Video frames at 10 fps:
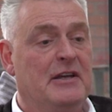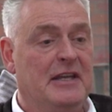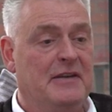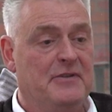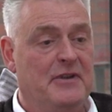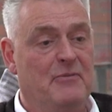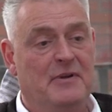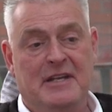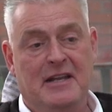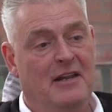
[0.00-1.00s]
even though we
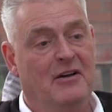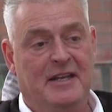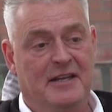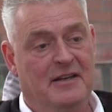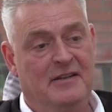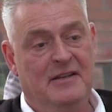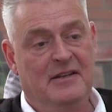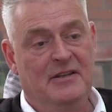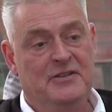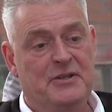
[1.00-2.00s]
didn't like her,
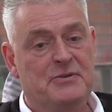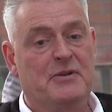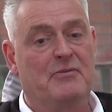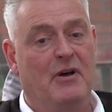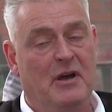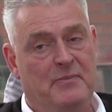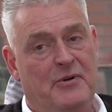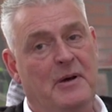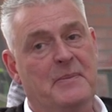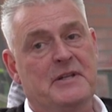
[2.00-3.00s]
she was the right
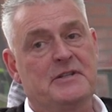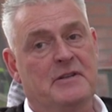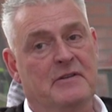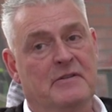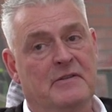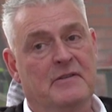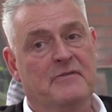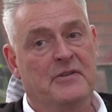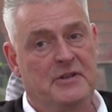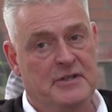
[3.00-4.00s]
Prime Minister
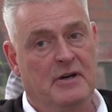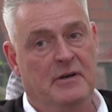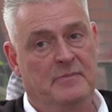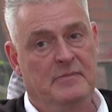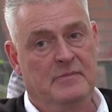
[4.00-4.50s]
for the time.